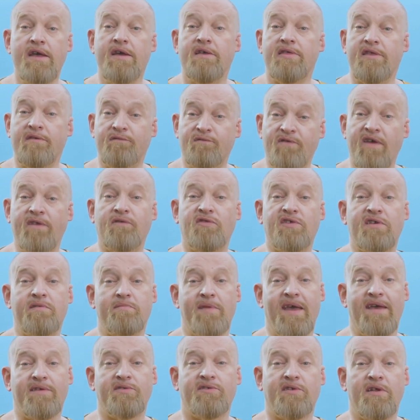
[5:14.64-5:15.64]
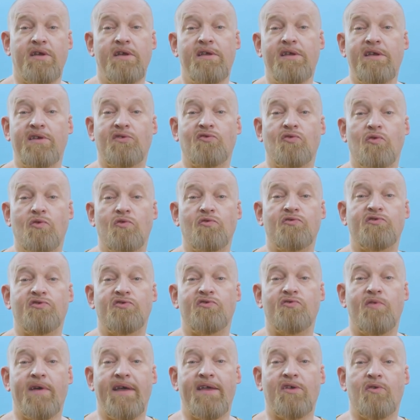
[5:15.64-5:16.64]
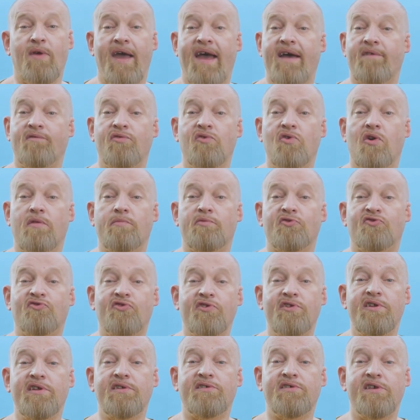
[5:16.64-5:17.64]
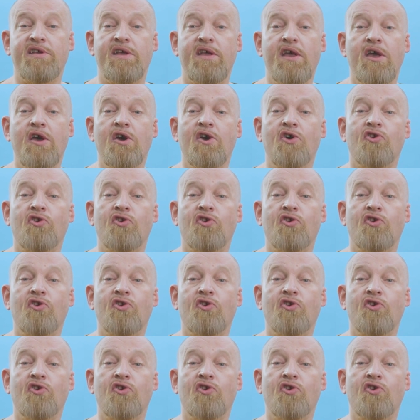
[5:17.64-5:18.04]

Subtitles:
The 5th semester is also where you have the opportunity